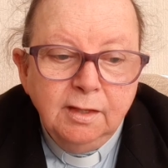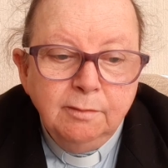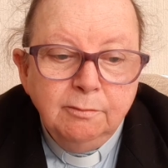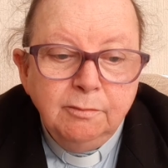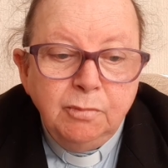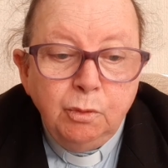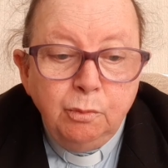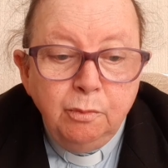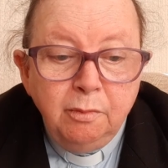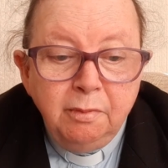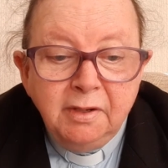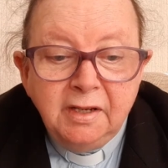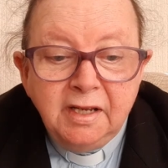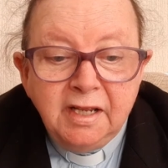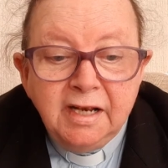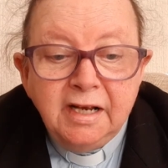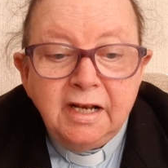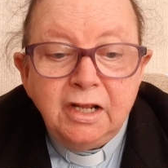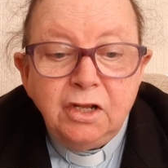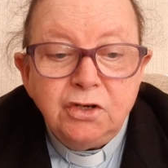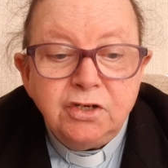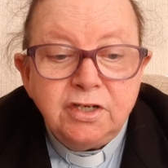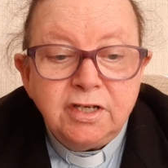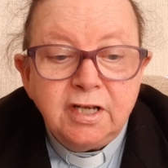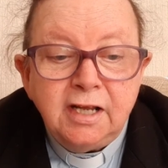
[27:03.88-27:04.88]
But we begin
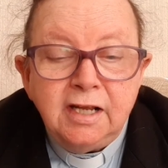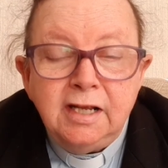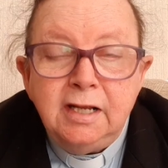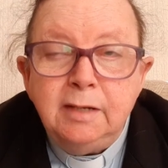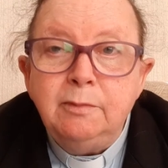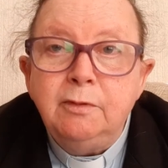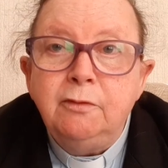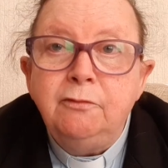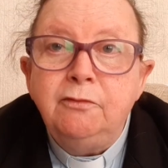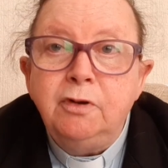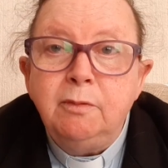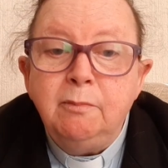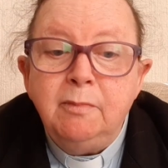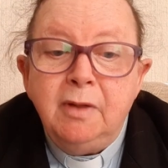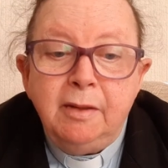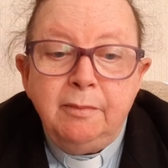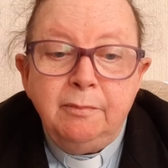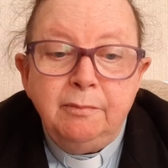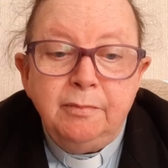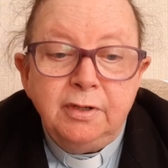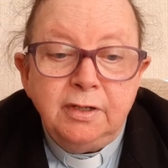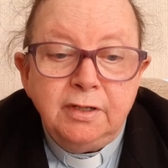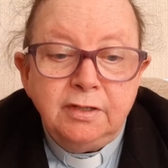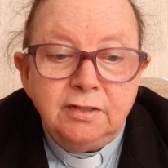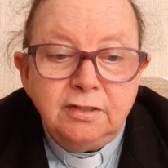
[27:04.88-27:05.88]
our time of
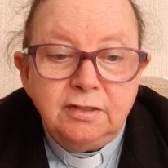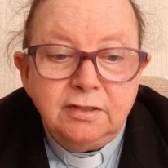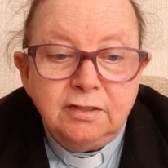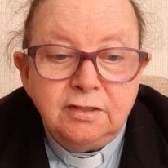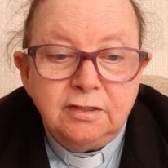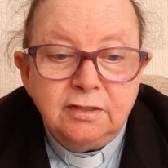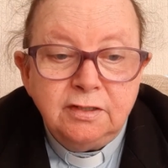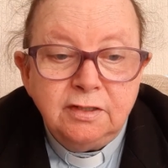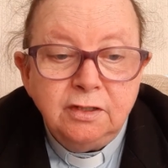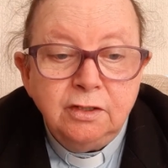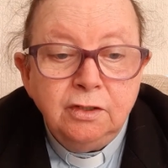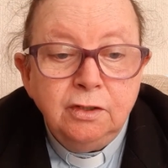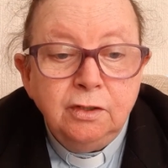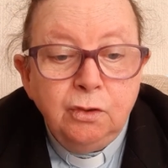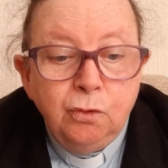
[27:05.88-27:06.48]
remembrance